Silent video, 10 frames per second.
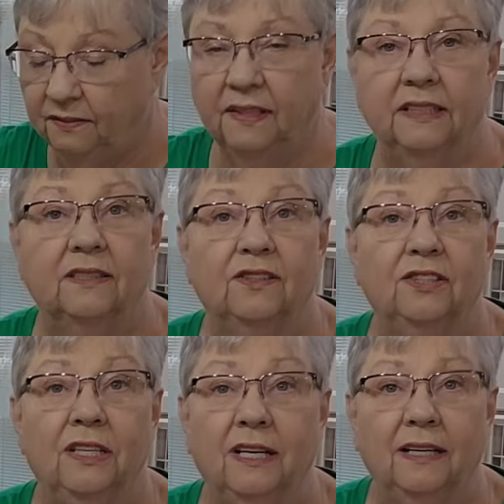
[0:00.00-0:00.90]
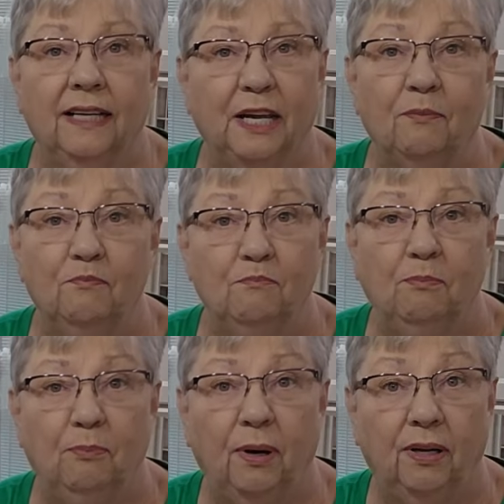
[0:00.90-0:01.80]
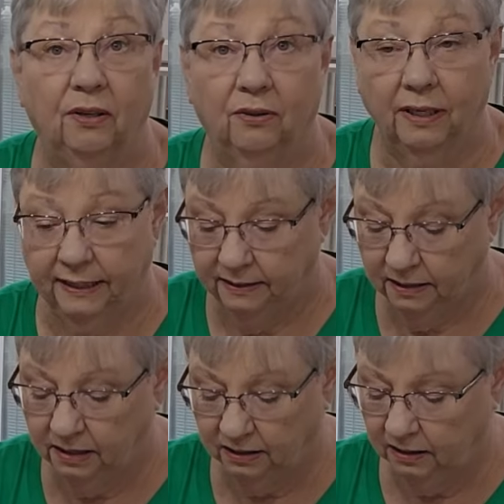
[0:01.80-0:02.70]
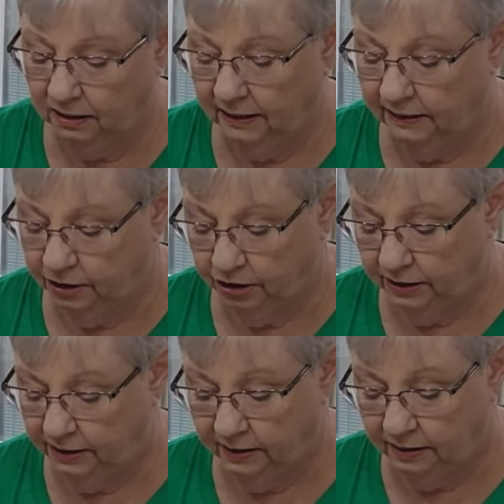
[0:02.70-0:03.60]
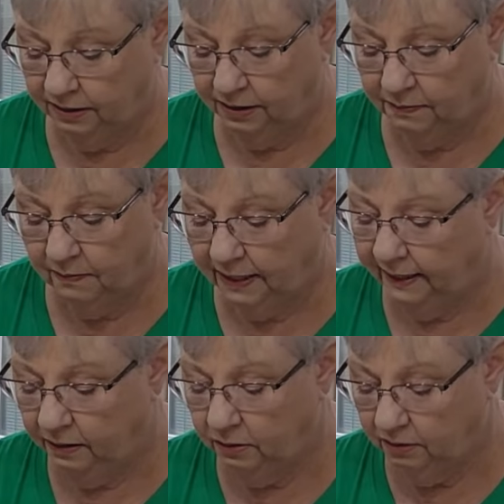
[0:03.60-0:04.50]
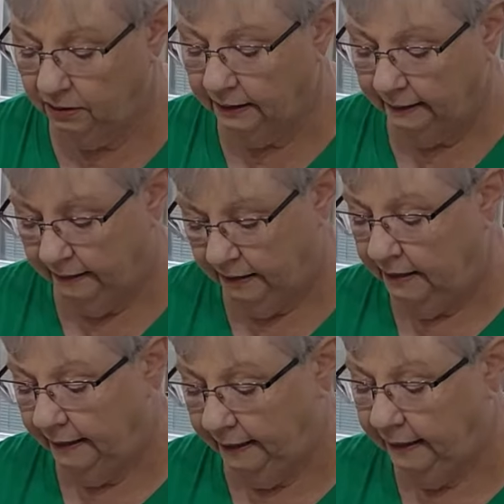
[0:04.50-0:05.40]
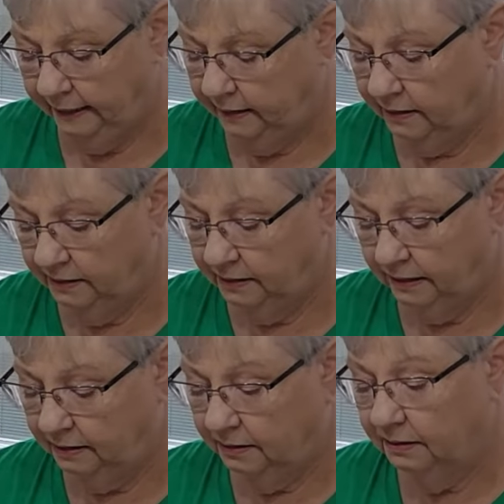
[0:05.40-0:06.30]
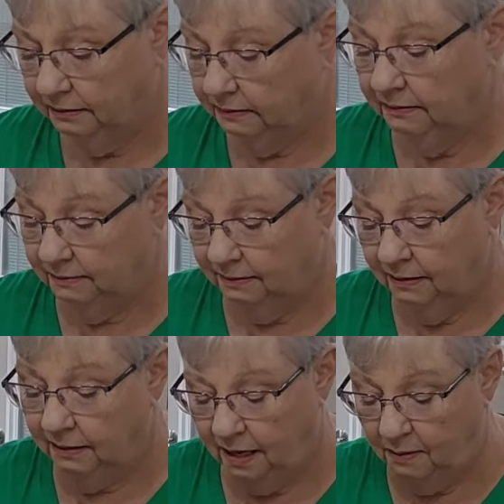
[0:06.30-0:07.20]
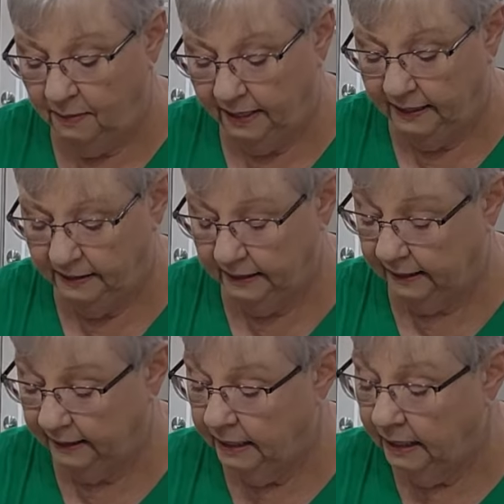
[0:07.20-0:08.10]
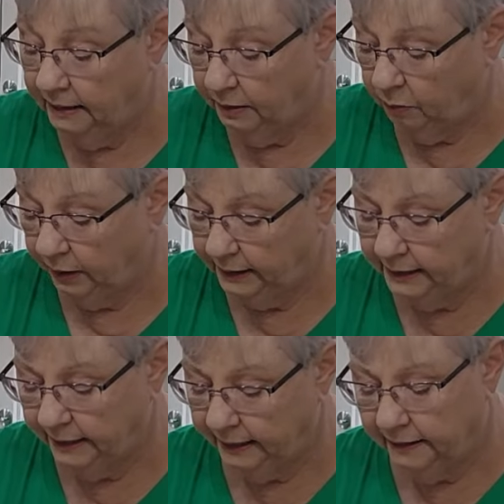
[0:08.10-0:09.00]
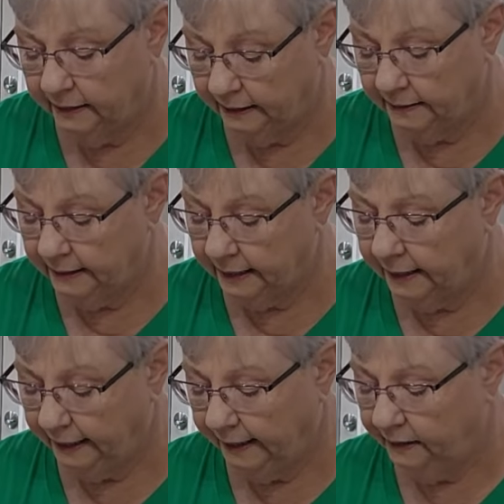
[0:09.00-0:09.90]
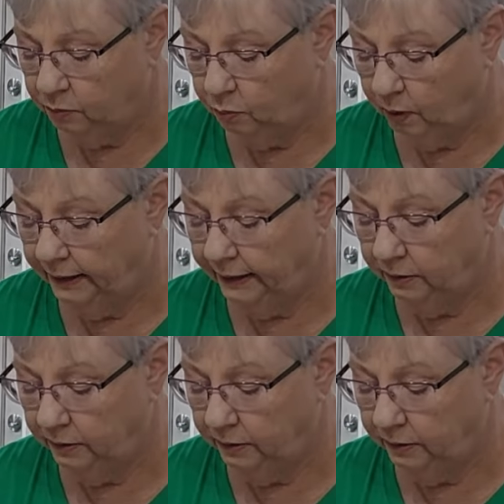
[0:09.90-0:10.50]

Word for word: this nutty, buttery, delicious smell is amazing. Now, what I did is I had one